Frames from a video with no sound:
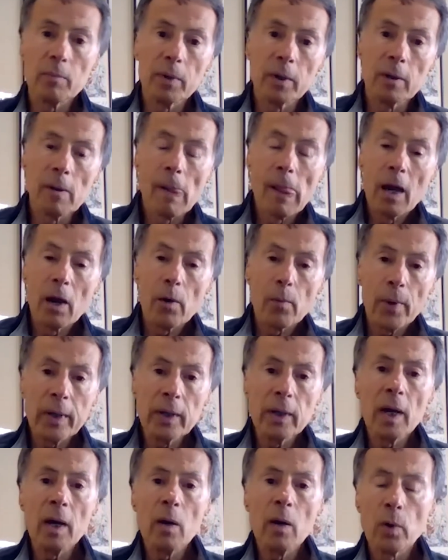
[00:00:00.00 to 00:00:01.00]
But right
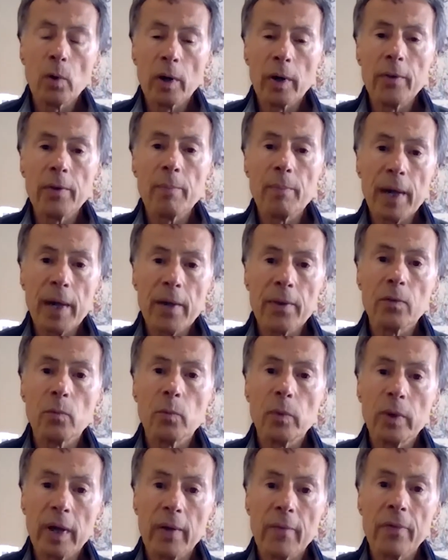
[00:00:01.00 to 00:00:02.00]
now we're on the path and
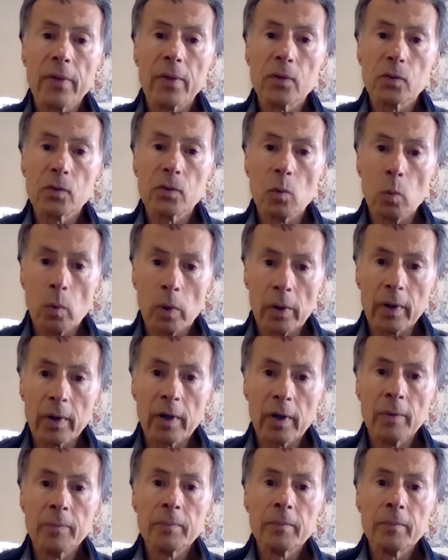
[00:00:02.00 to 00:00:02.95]
we have things that work